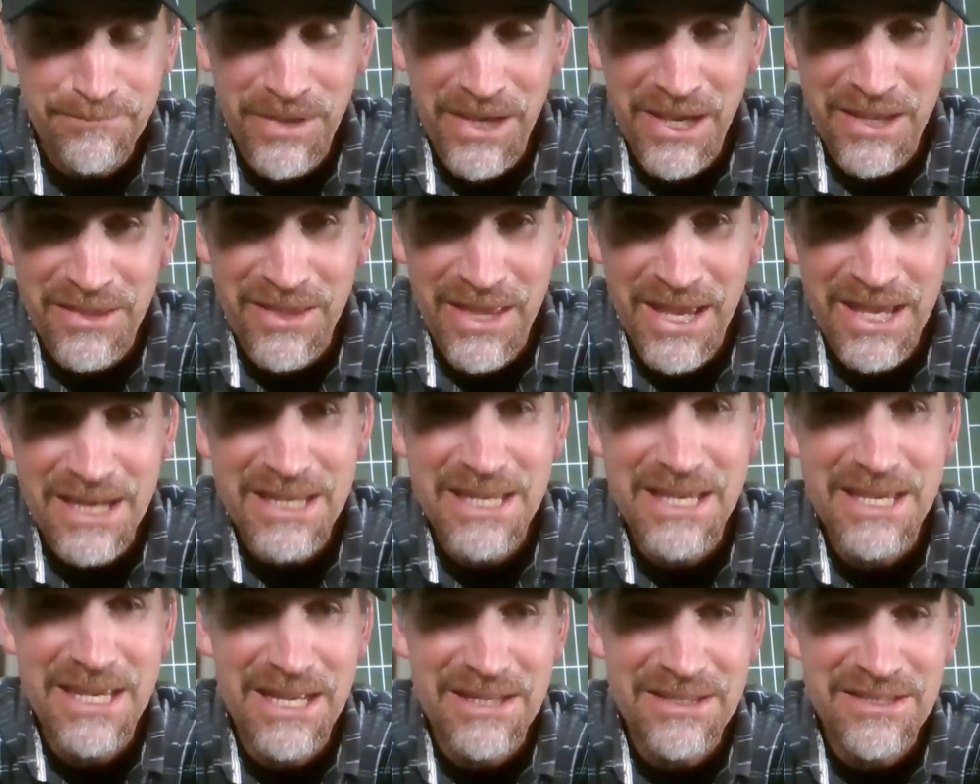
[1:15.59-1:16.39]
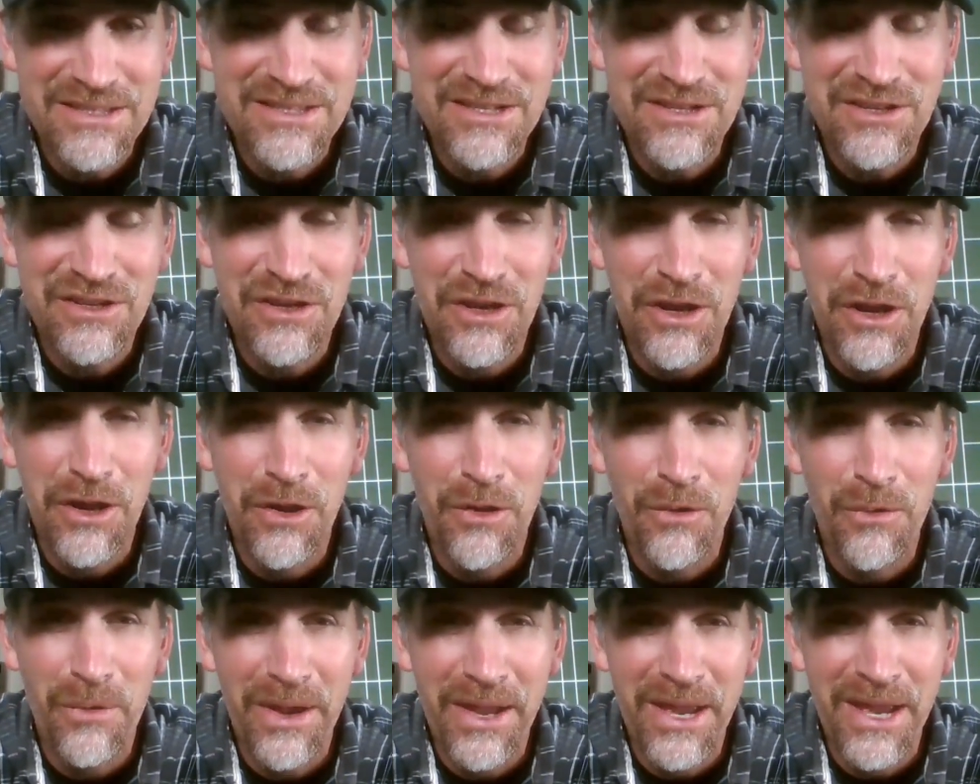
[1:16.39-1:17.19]
And then he gets to
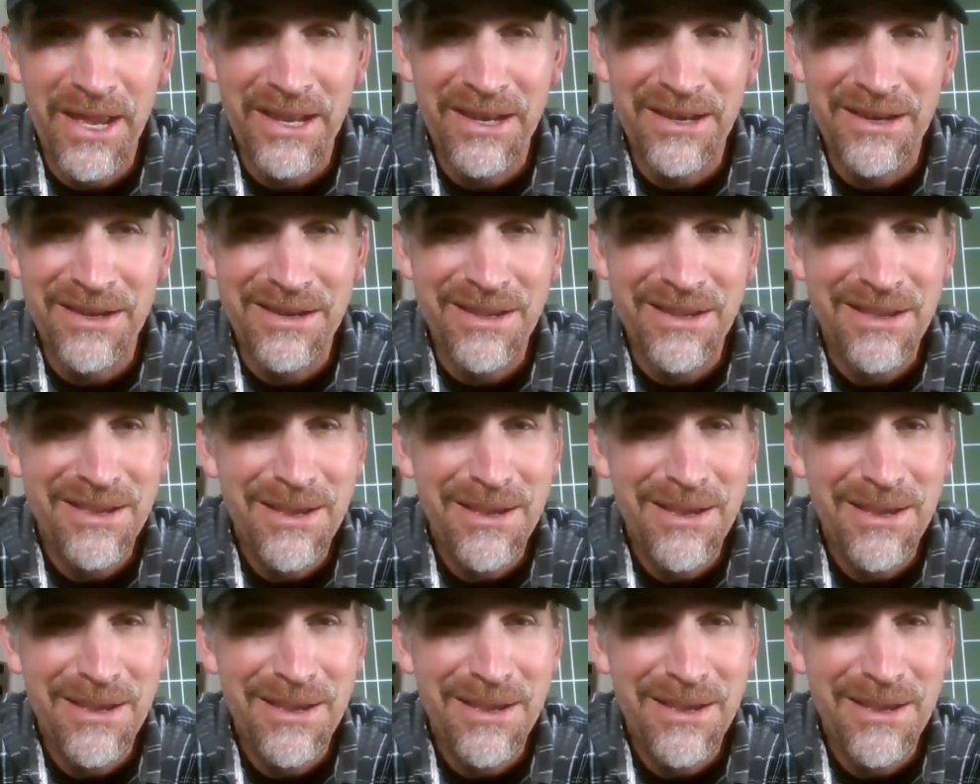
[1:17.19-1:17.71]
go and